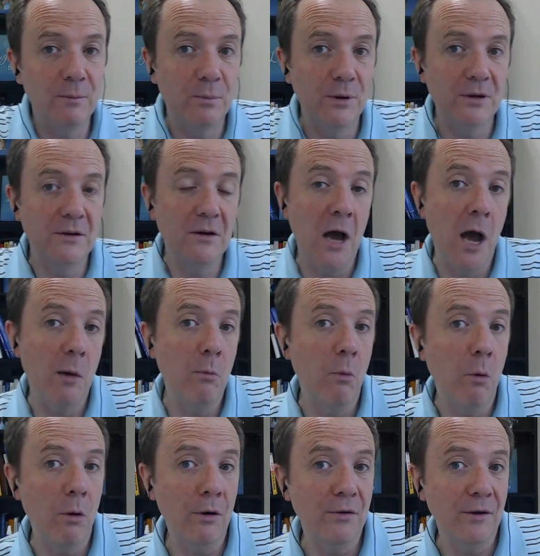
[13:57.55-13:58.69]
but not
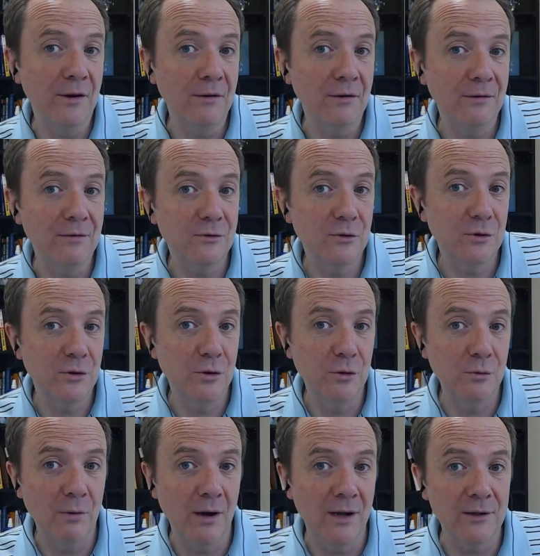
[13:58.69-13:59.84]
more than too
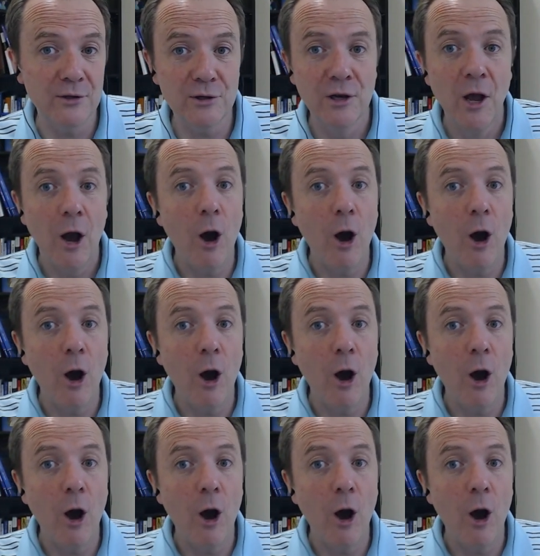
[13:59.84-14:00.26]
much.